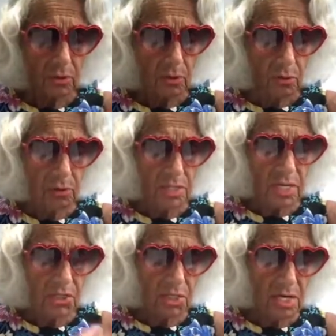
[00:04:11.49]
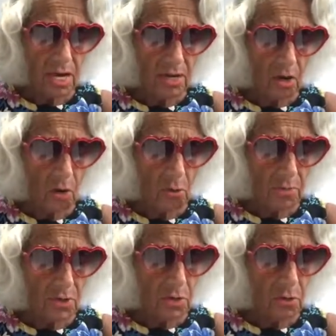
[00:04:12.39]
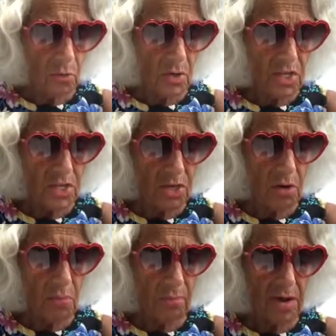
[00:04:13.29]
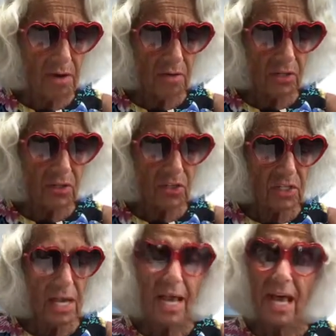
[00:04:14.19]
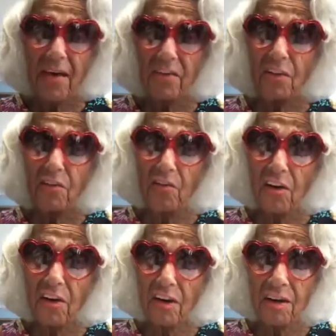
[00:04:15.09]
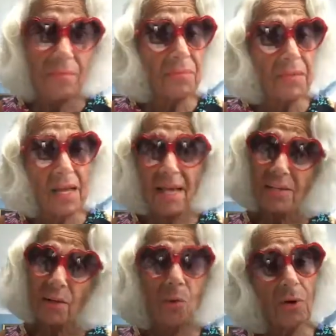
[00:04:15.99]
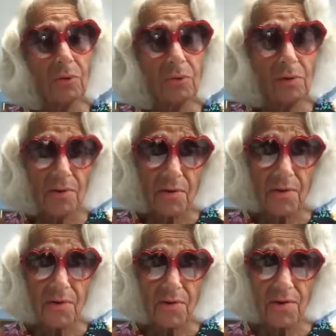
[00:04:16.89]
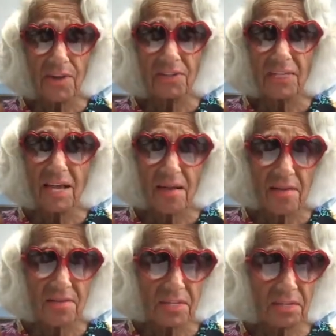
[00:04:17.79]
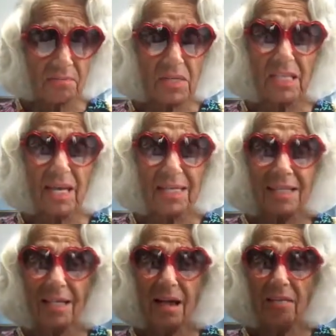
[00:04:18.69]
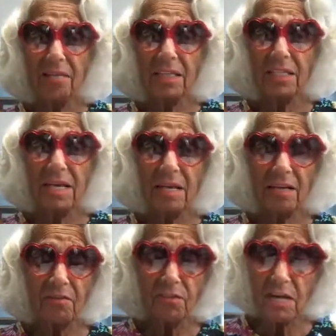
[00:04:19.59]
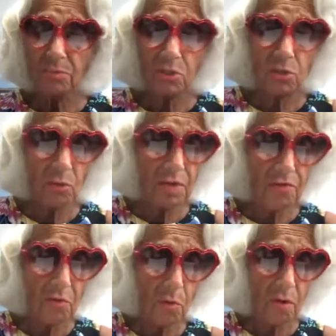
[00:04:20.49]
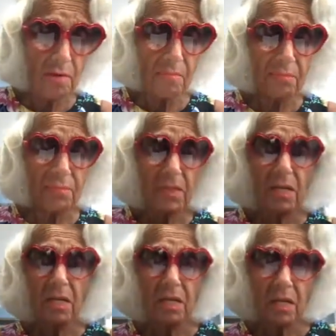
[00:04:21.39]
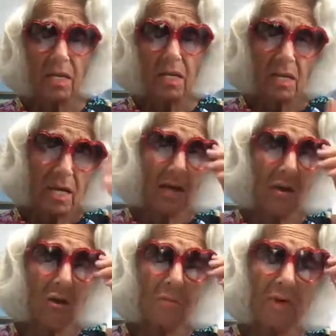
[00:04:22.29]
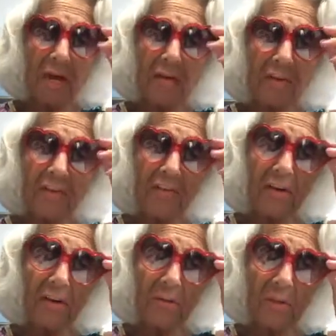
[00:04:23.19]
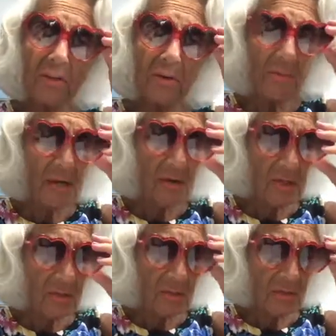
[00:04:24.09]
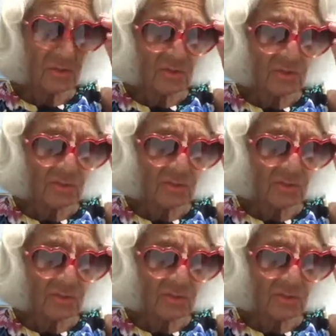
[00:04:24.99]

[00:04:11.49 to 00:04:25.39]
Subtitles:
Quotation, I hope you're with your parents having fun, end quote. How's that? To be light and lively at the end of chapter 24. I hope you're having fun with your parents.